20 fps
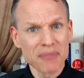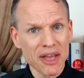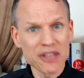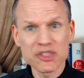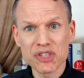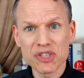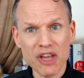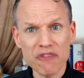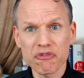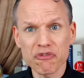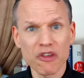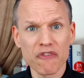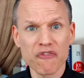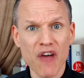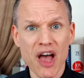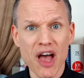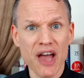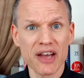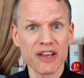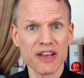it's definitely
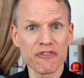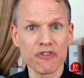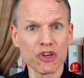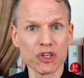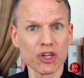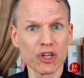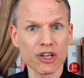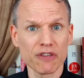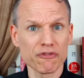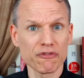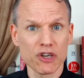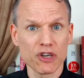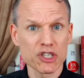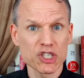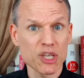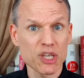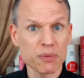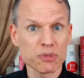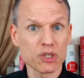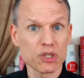fine. If you're looking for a
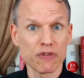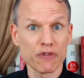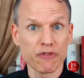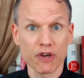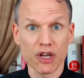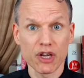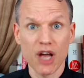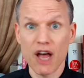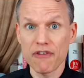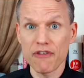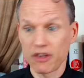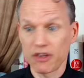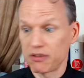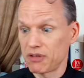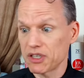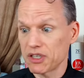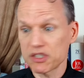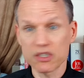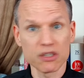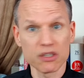substitute for coffee,
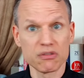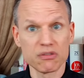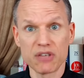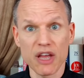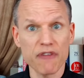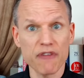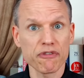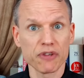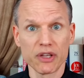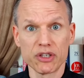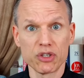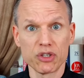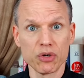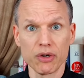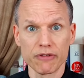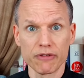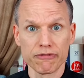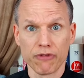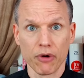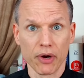this could definitely do
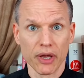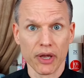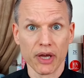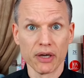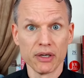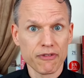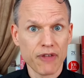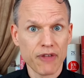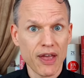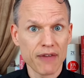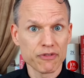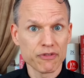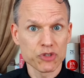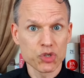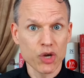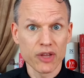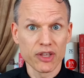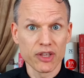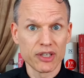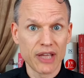it for you. If you haven't
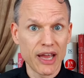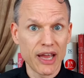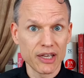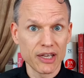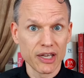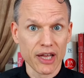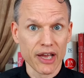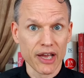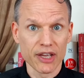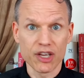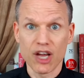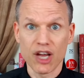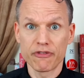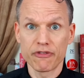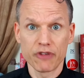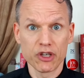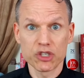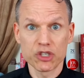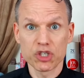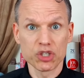tried the dandelion
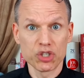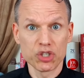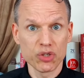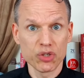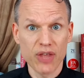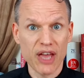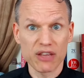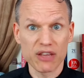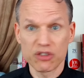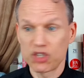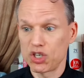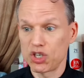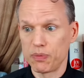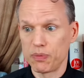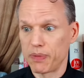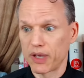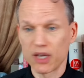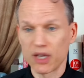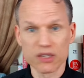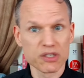coffee, you should do that too,
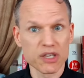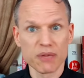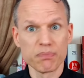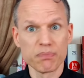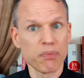because they